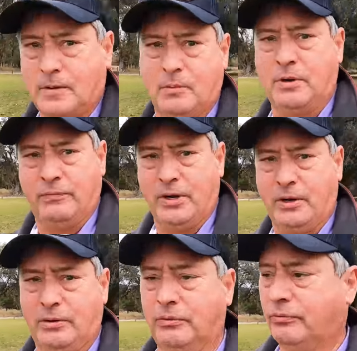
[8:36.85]
And we've
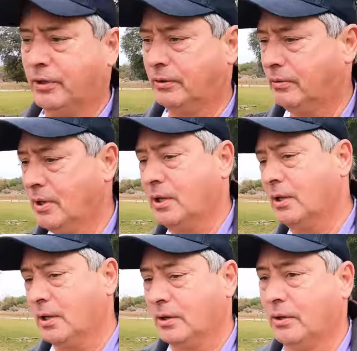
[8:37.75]
noticed that
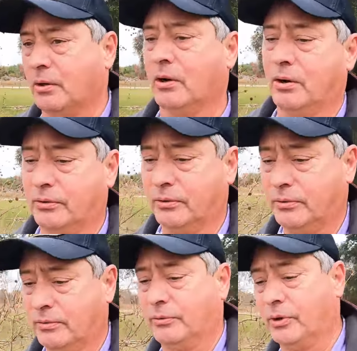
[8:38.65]
there are
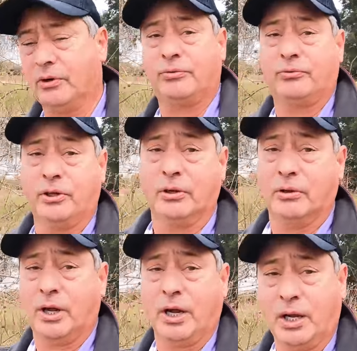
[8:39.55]
there are
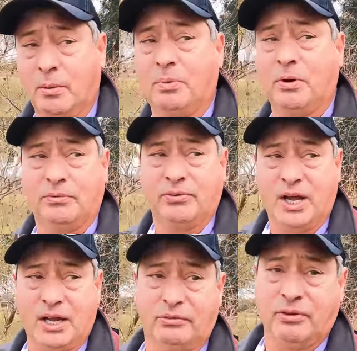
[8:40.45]
still a couple of
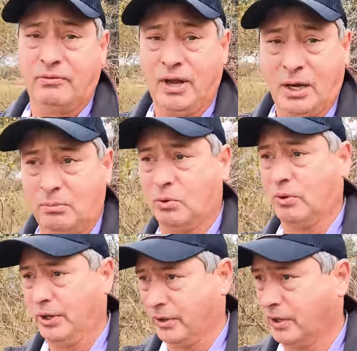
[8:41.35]
sites
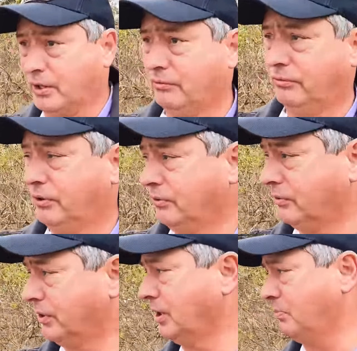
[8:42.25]
available here at
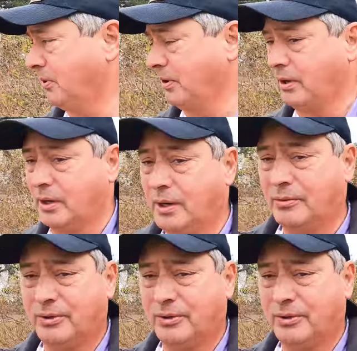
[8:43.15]
Steel Creek Park.